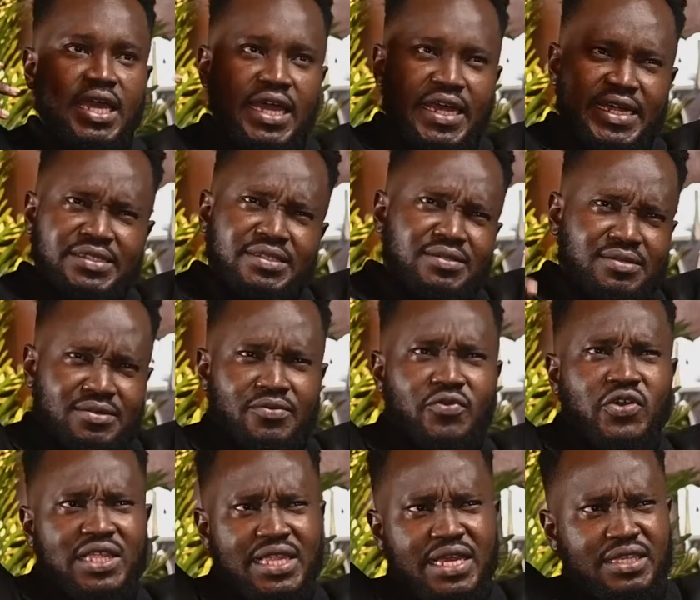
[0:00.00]
and we
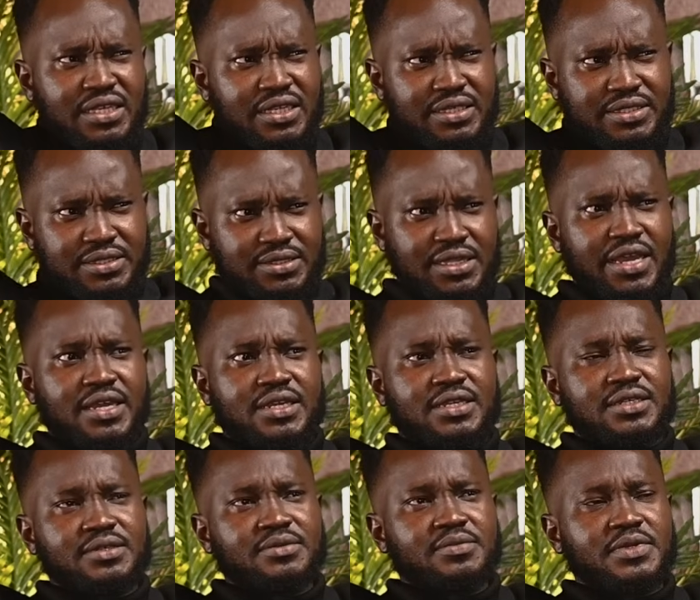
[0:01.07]
were learning it. Like
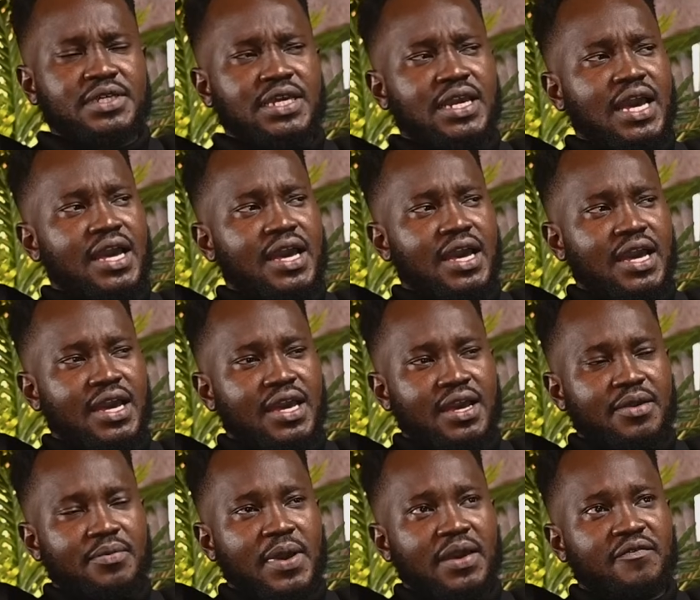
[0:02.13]
me,
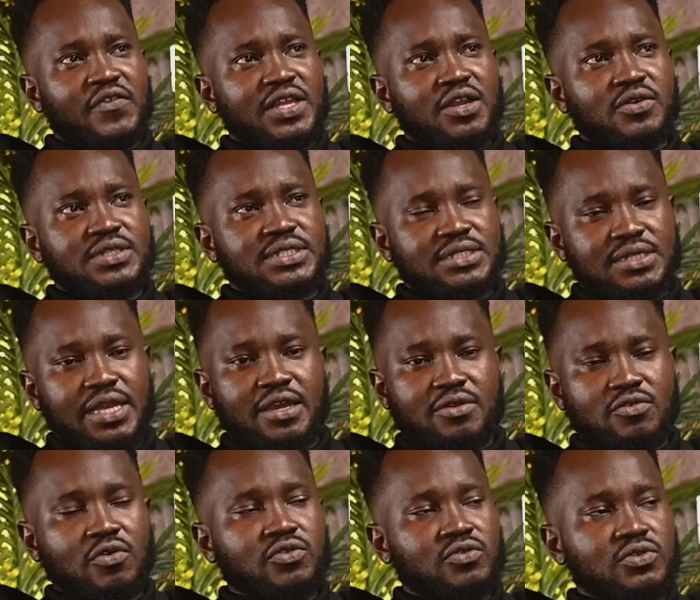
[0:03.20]
my father was like,
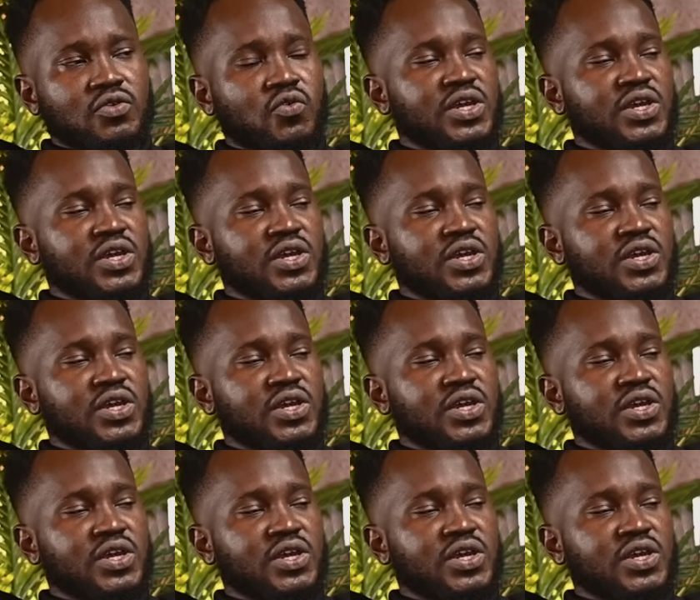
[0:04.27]
"Oh no,